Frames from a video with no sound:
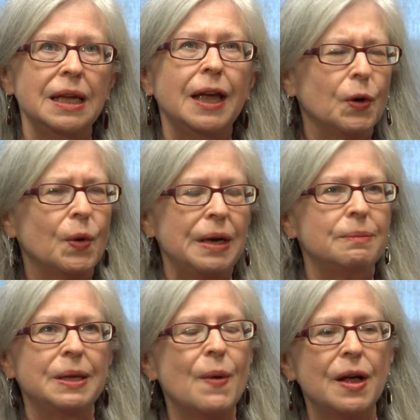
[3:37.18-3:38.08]

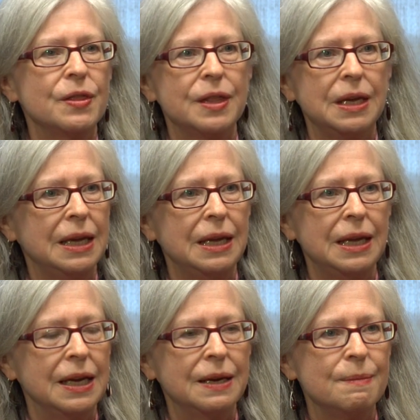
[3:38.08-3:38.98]
incredibly wealthy
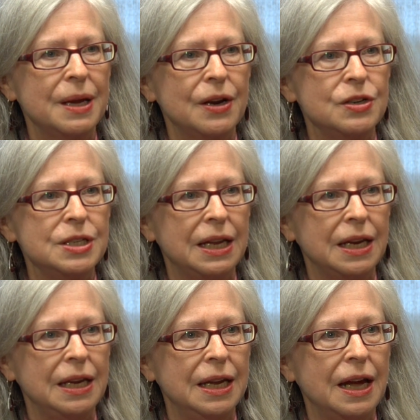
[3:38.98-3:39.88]
compared to
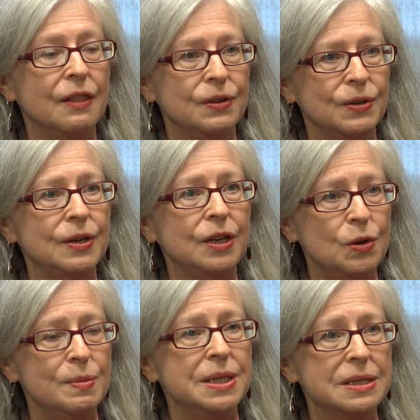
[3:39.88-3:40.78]
any other
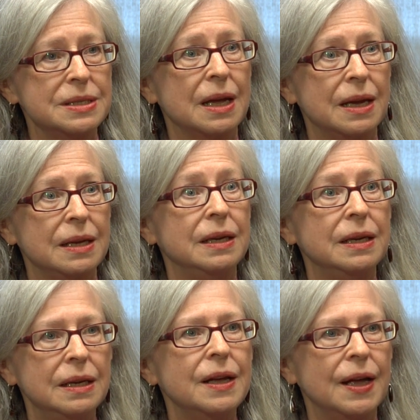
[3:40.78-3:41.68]
human
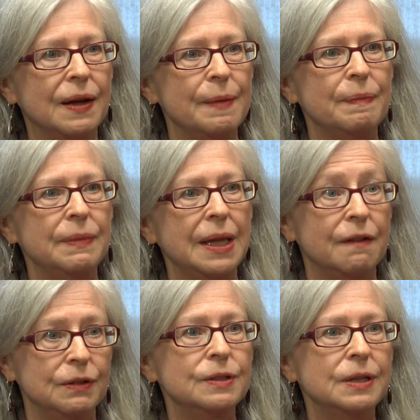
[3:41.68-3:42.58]
society um,
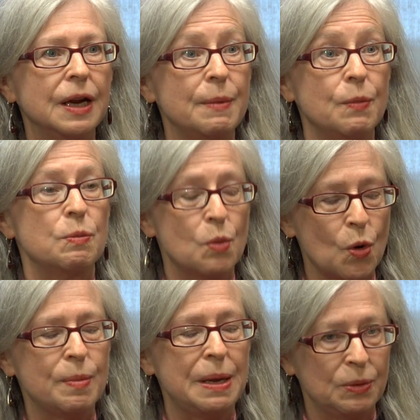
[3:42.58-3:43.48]
ever, I mean, with
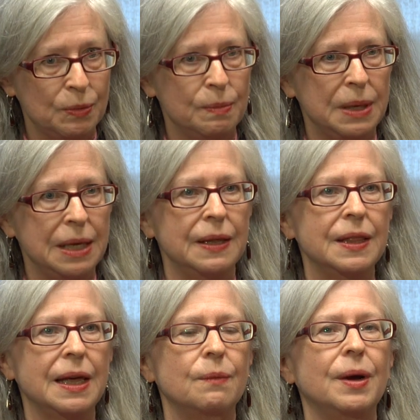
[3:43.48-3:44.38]
more people being
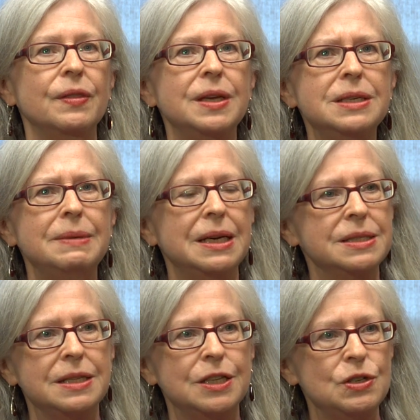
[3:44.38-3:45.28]
that wealthy, is
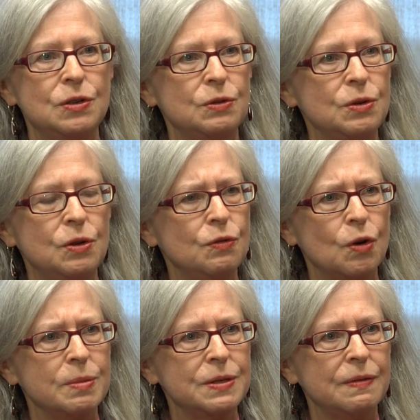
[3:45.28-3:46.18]
because of these new, new
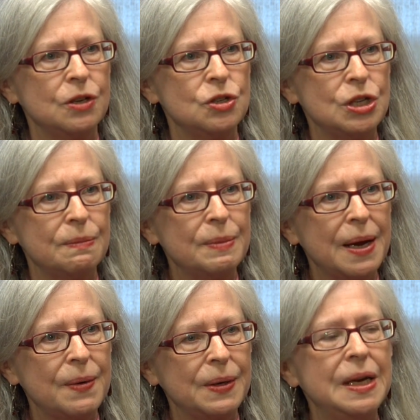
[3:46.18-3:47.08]
forms of energy and
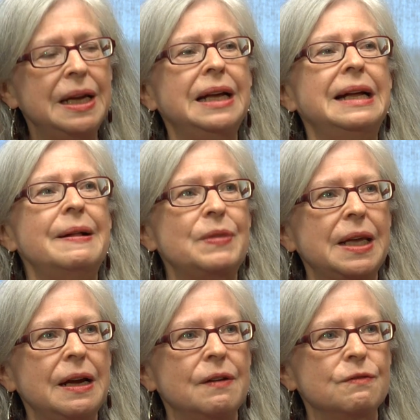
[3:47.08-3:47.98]
power
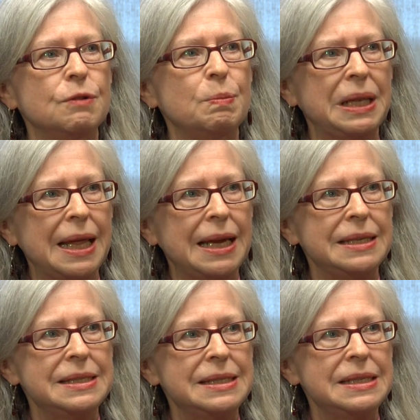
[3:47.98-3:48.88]
that have
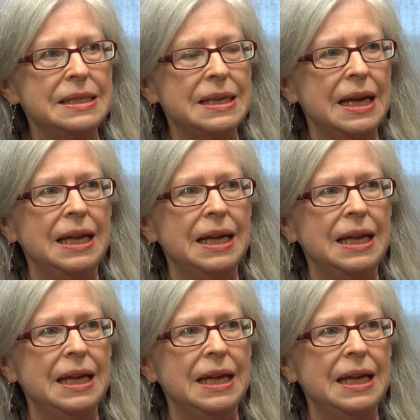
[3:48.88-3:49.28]
replaced